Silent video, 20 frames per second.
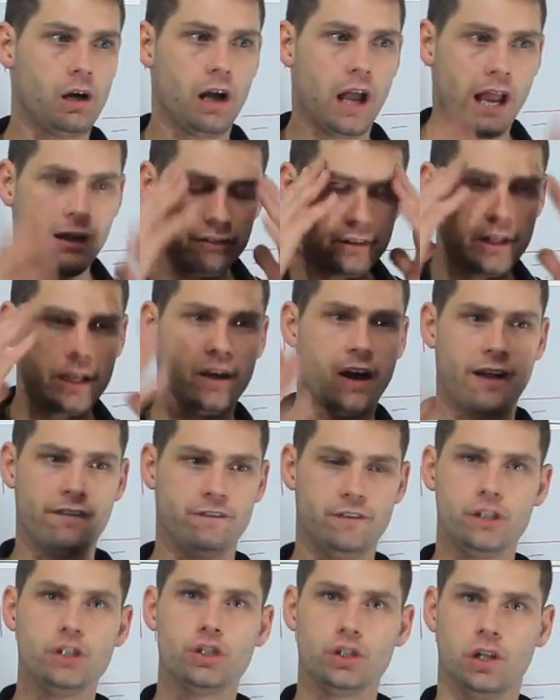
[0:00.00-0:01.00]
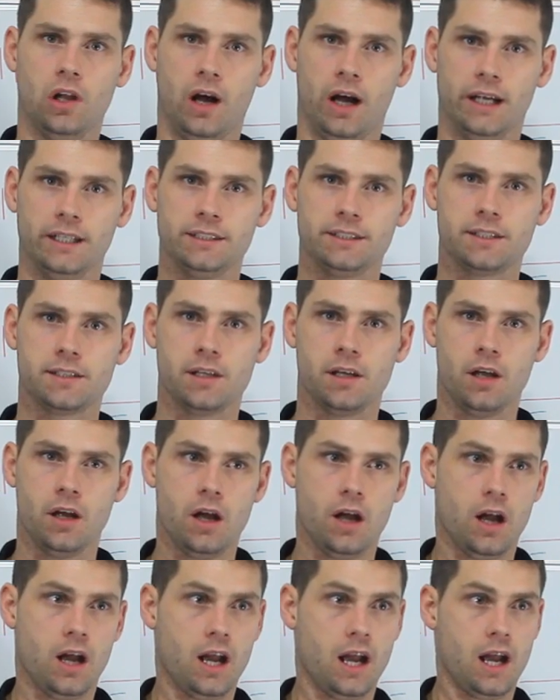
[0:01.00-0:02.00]
everything I visualized,
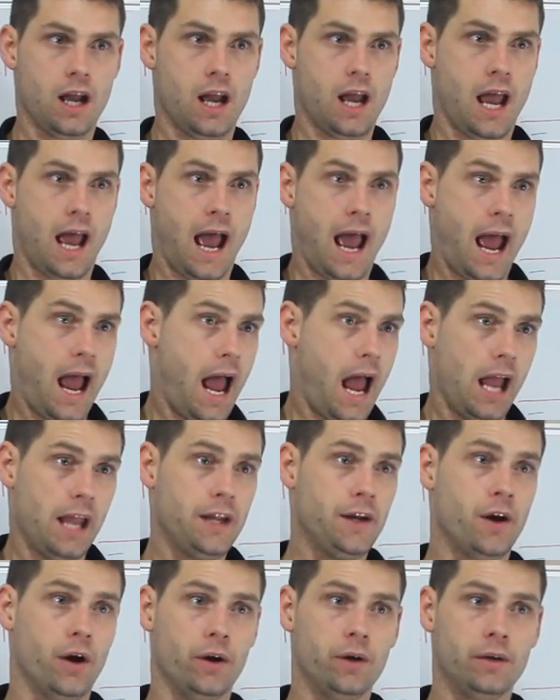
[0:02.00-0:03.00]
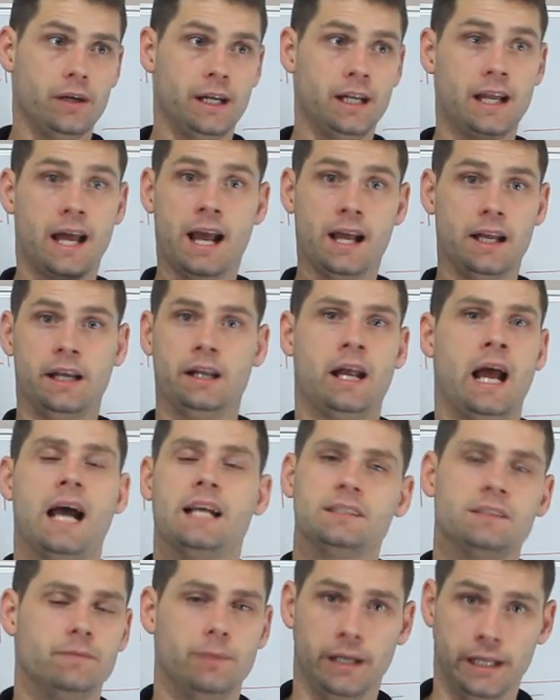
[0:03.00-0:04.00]
it
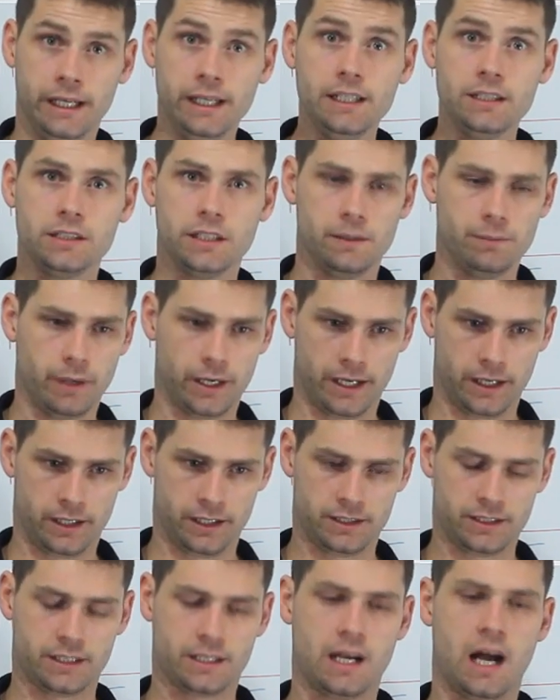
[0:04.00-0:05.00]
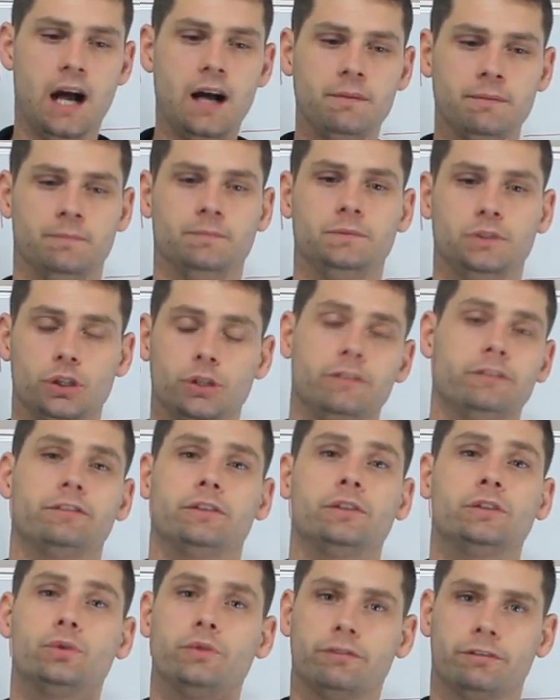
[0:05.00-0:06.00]
hasn't been easy, but it's come to
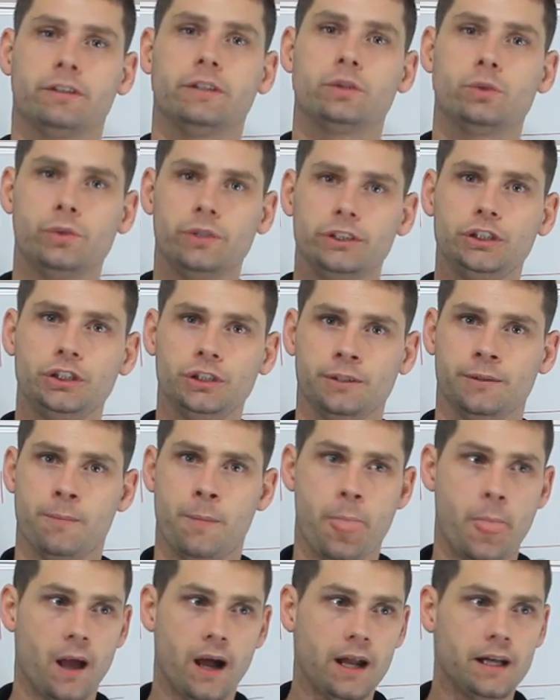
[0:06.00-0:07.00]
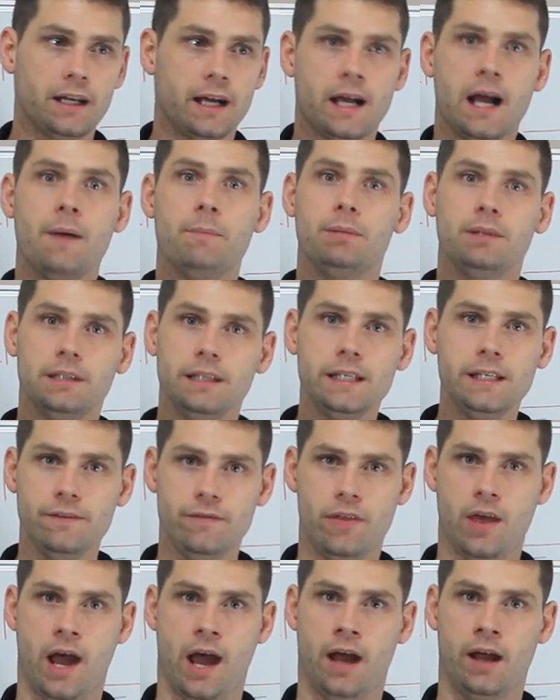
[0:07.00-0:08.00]
fruition. I can't believe
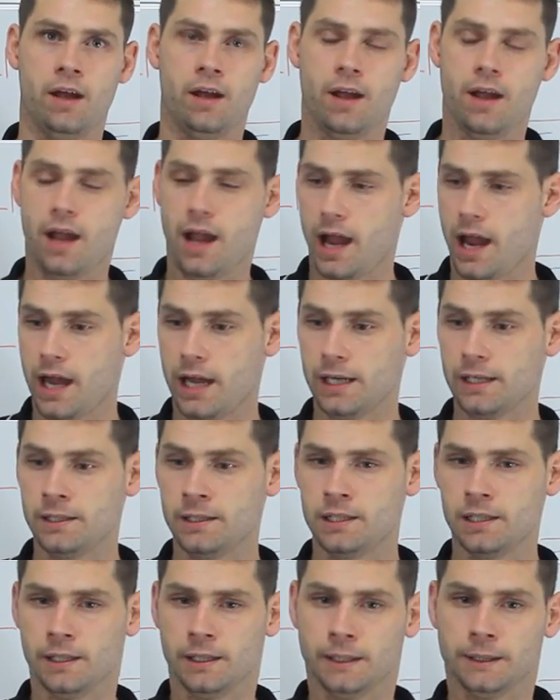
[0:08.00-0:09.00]
that. And